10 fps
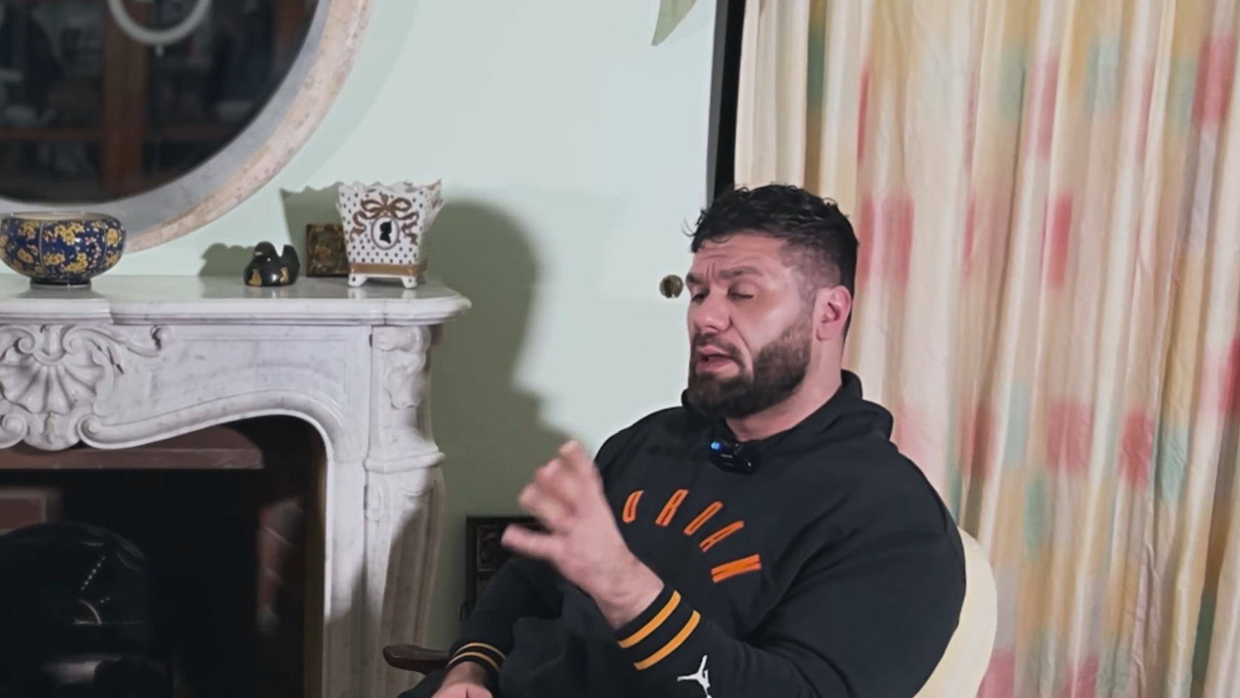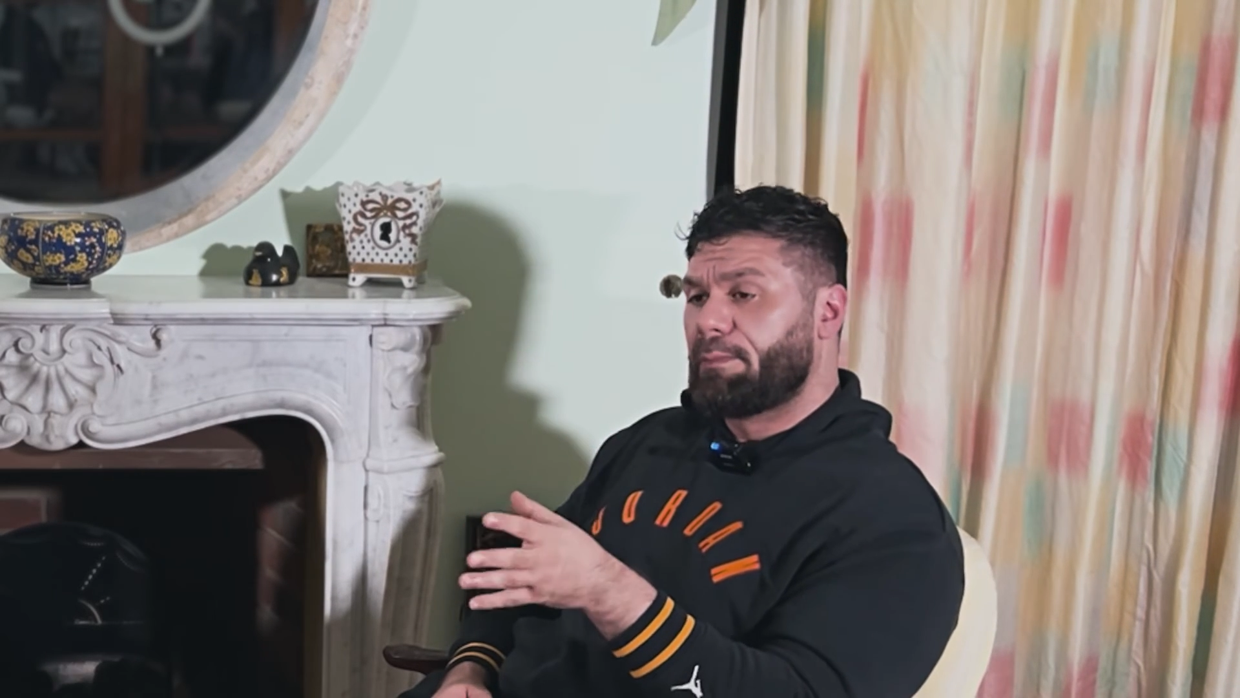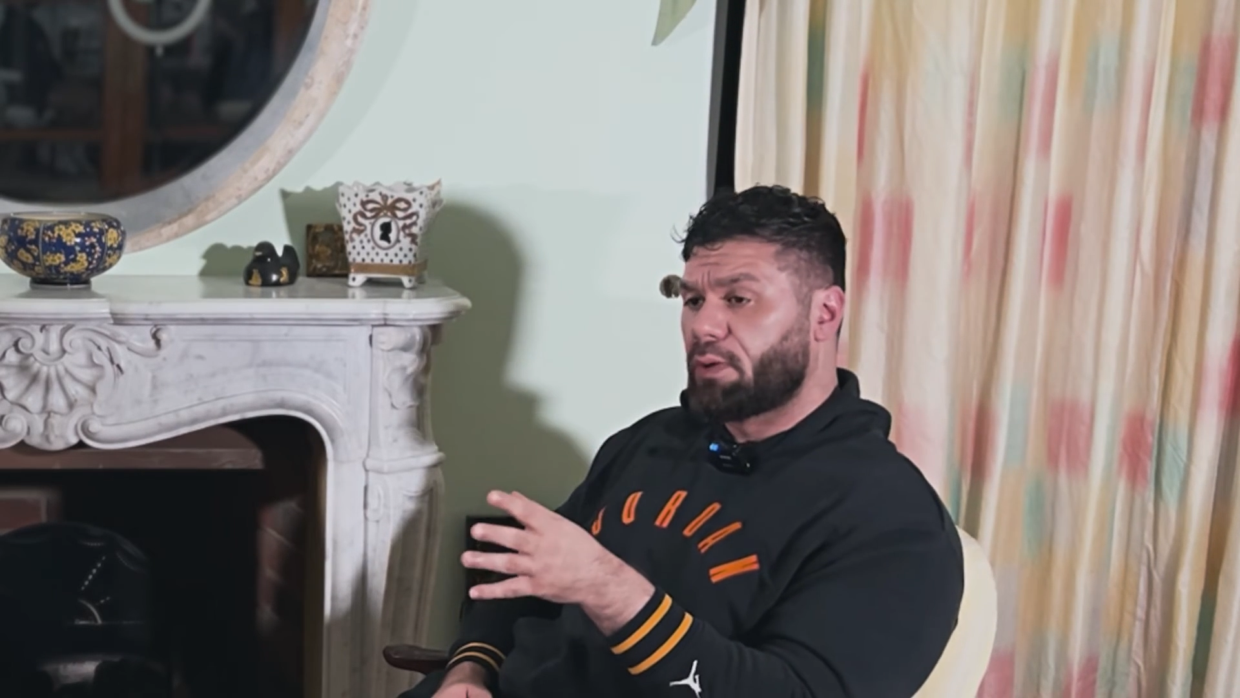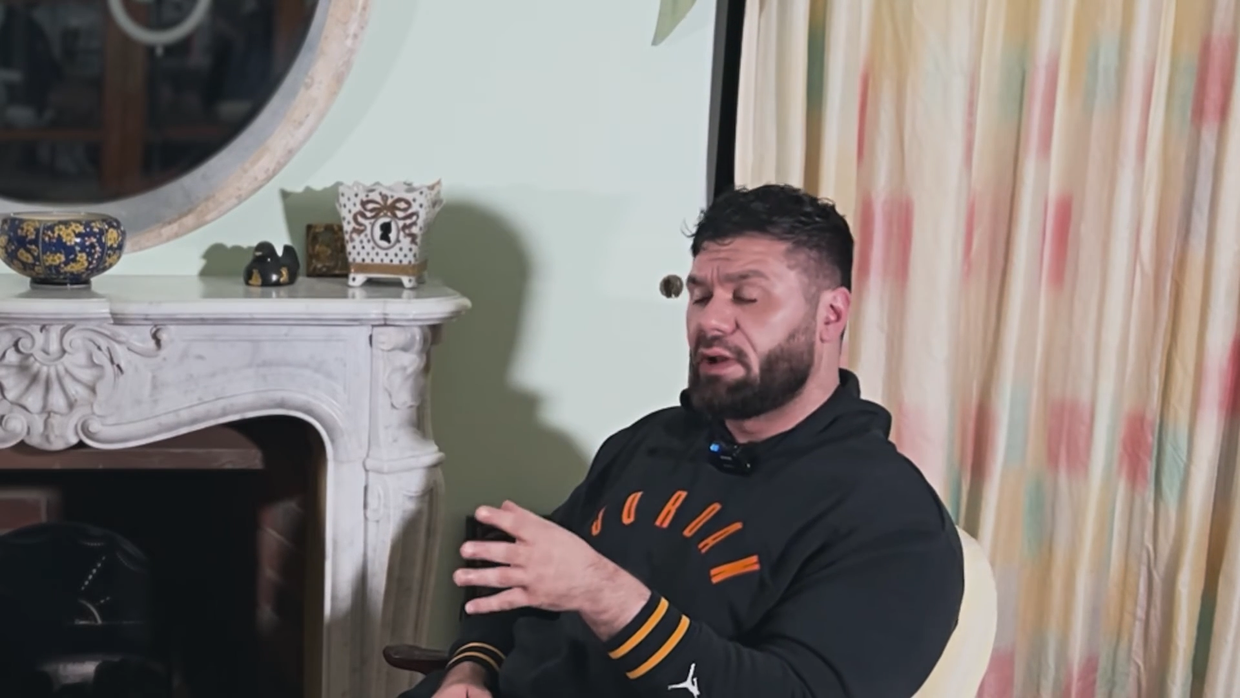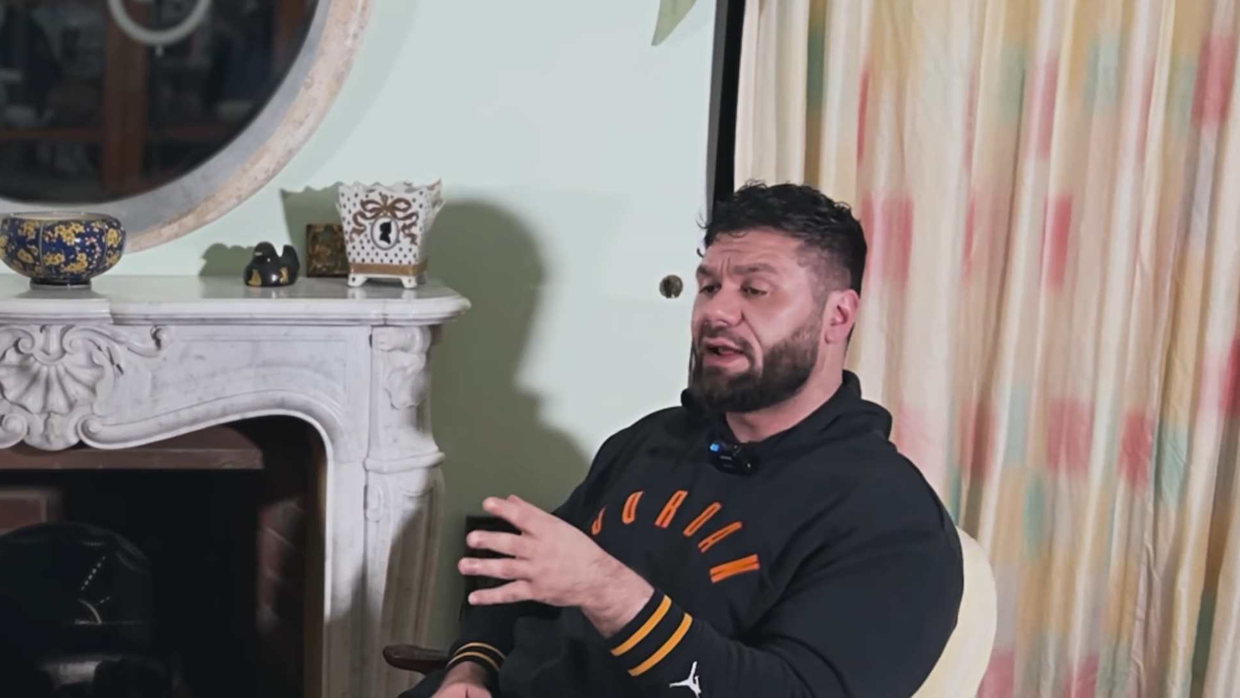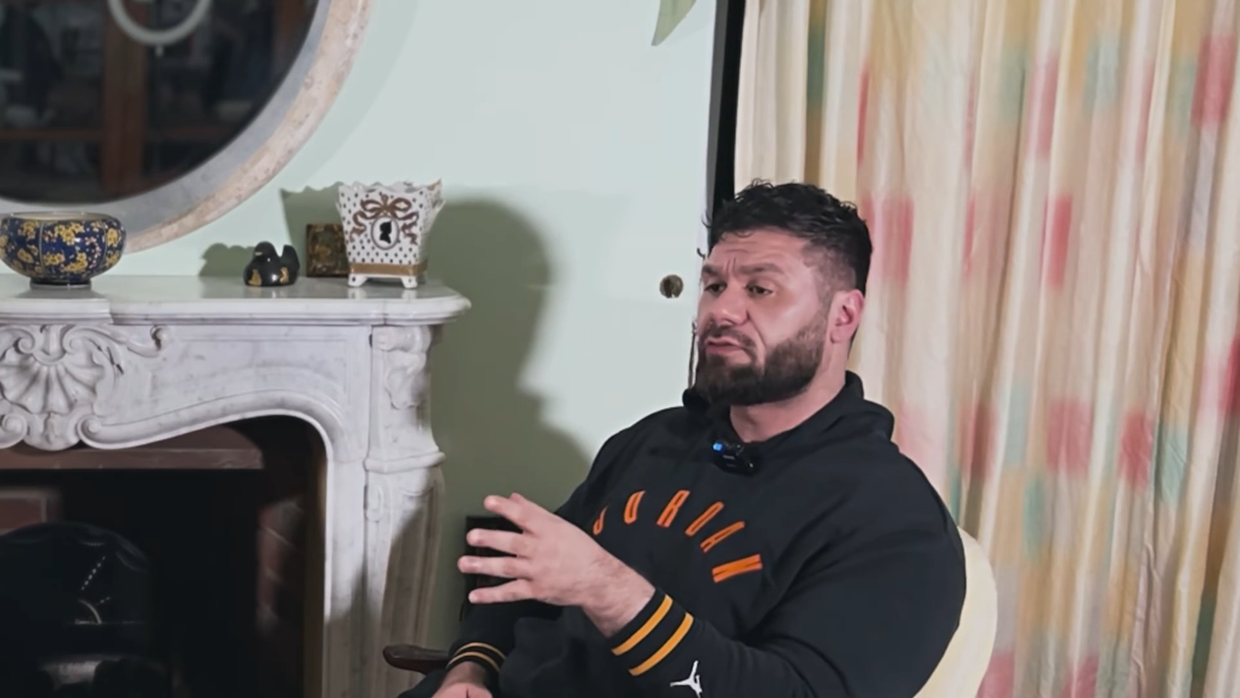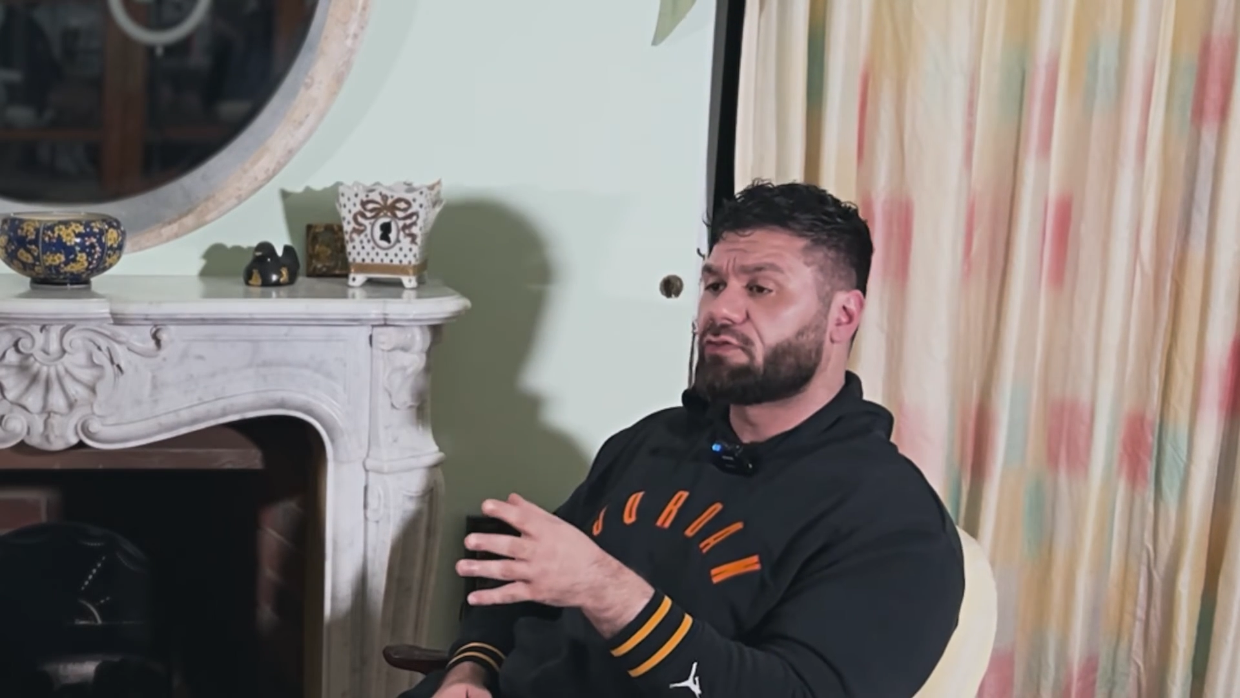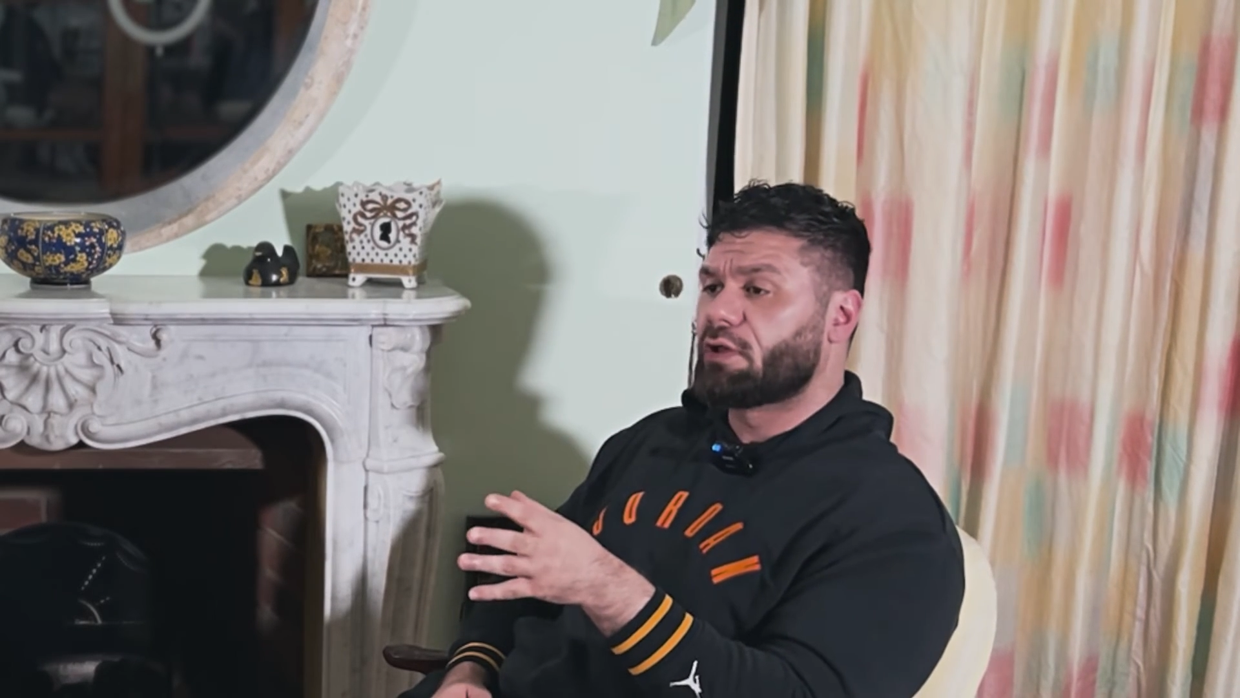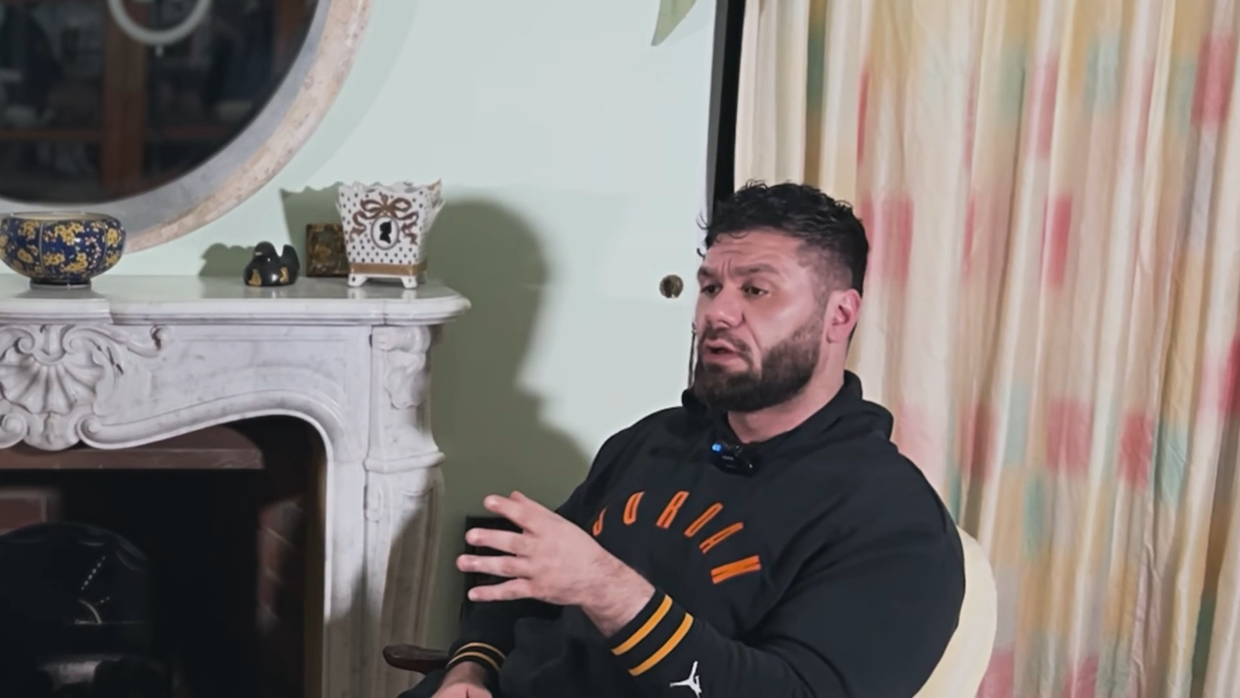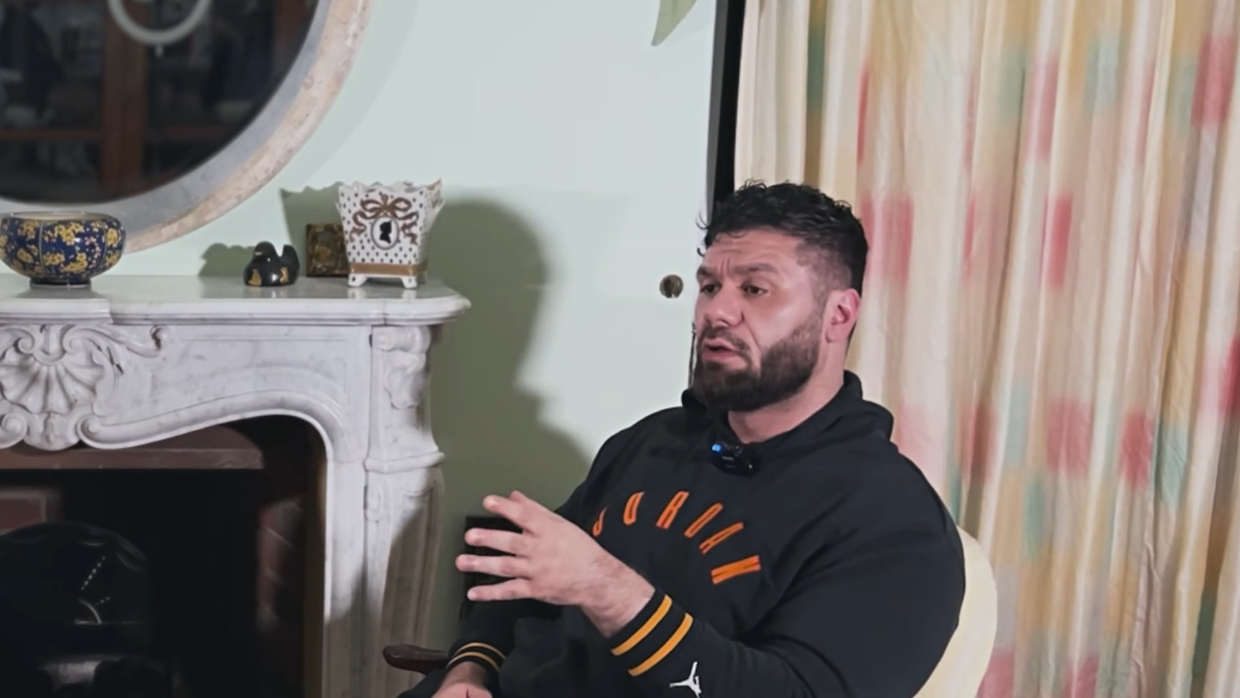employ
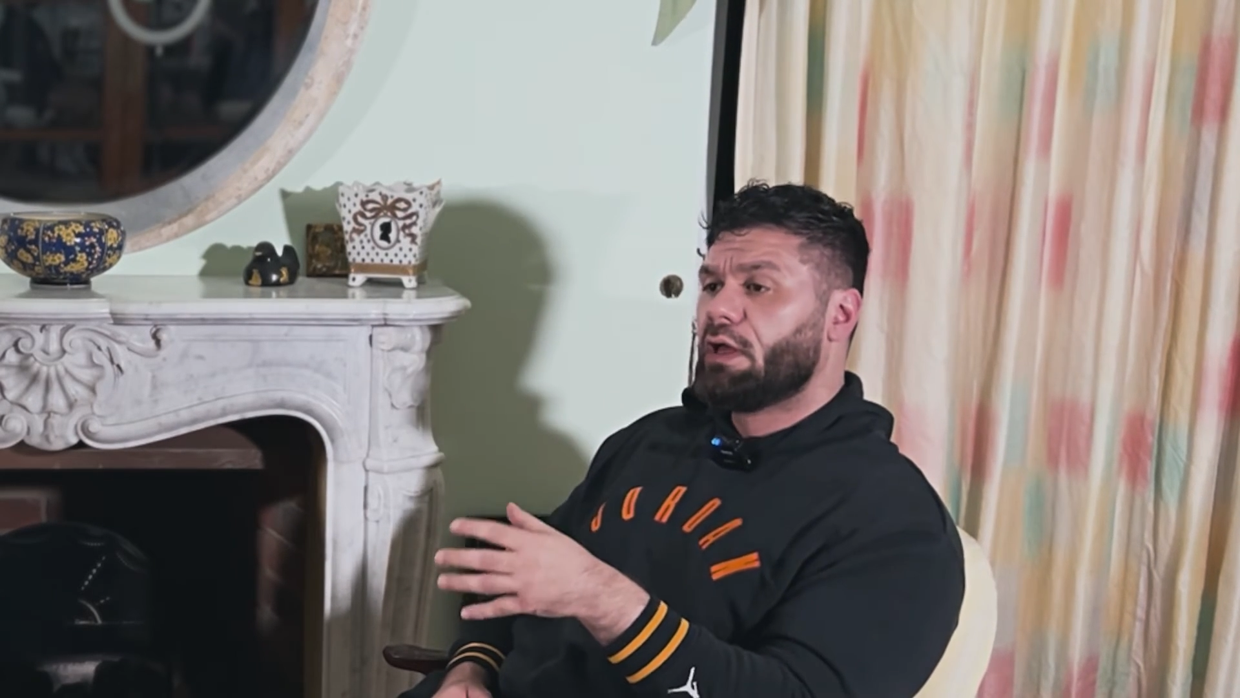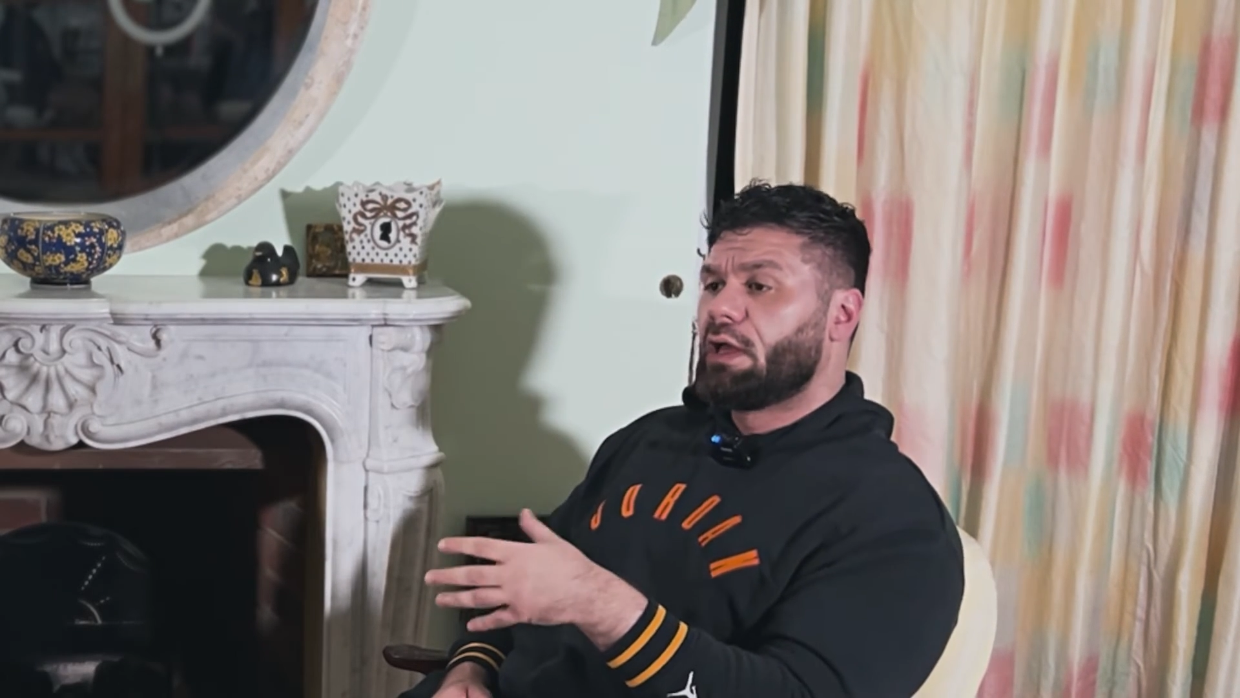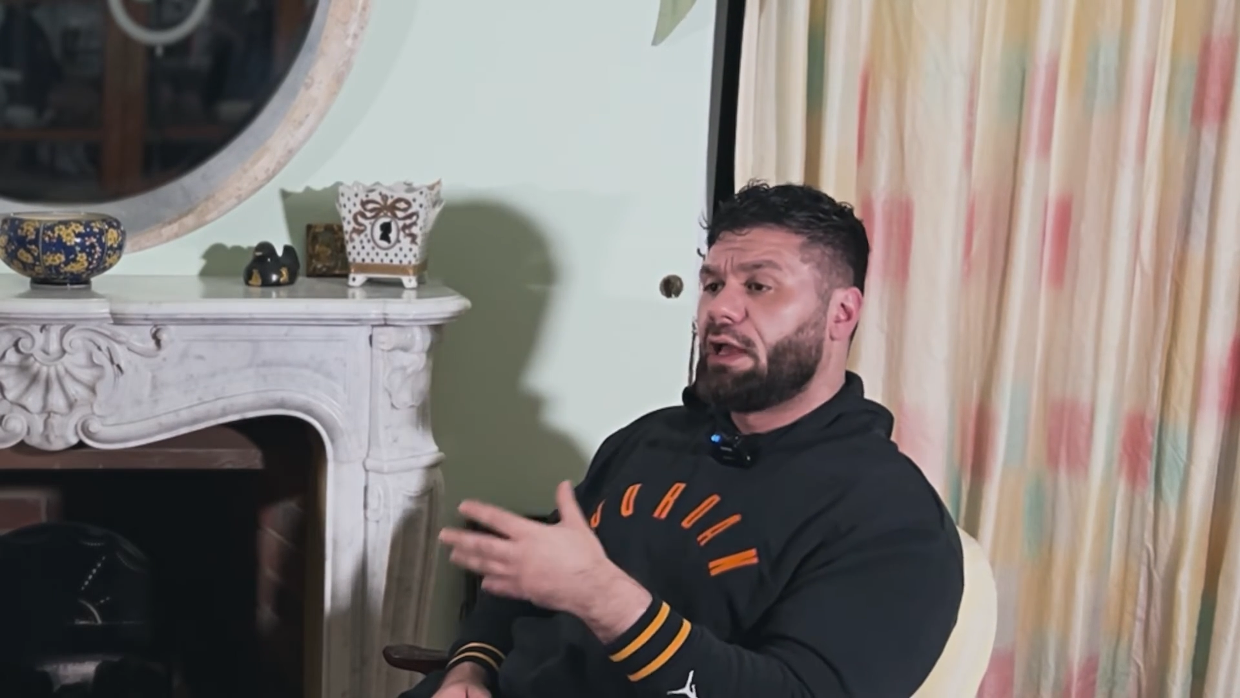letrozole